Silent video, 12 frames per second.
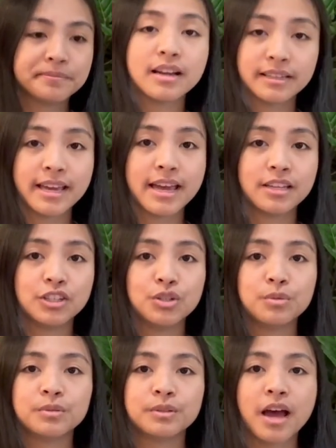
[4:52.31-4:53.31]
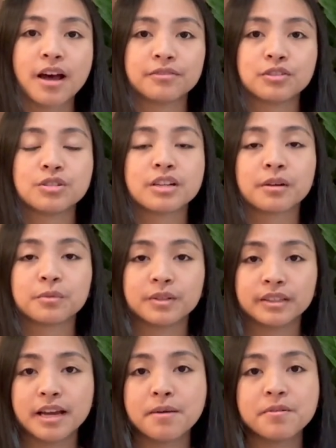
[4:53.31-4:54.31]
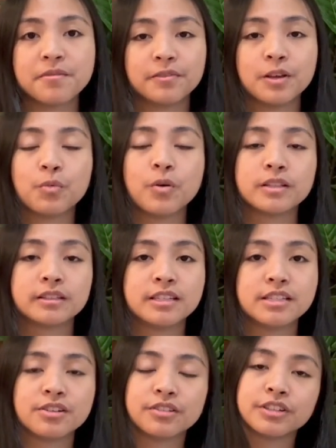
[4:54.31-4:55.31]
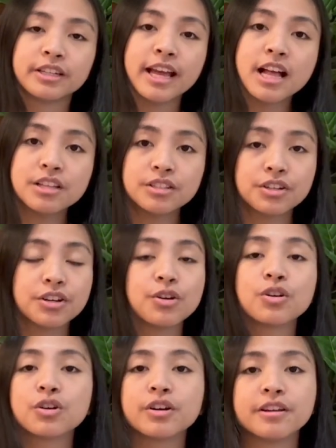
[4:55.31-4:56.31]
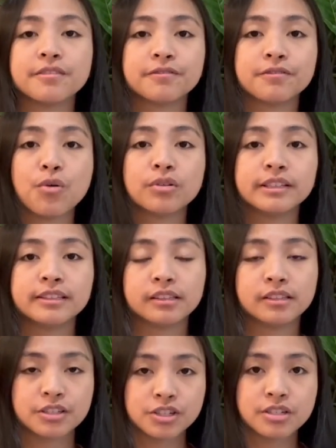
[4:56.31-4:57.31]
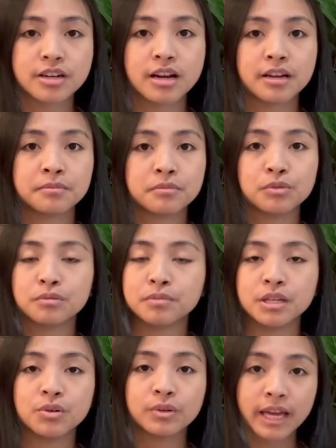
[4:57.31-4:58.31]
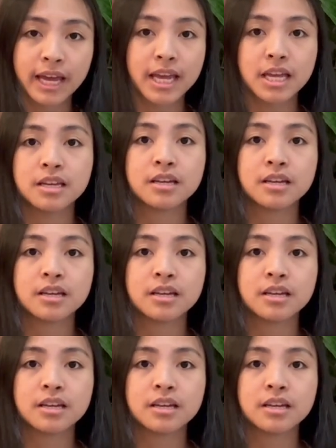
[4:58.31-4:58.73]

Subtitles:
Again, you would have to check with them if they want these on their calendar or if only the lunchtime would be okay.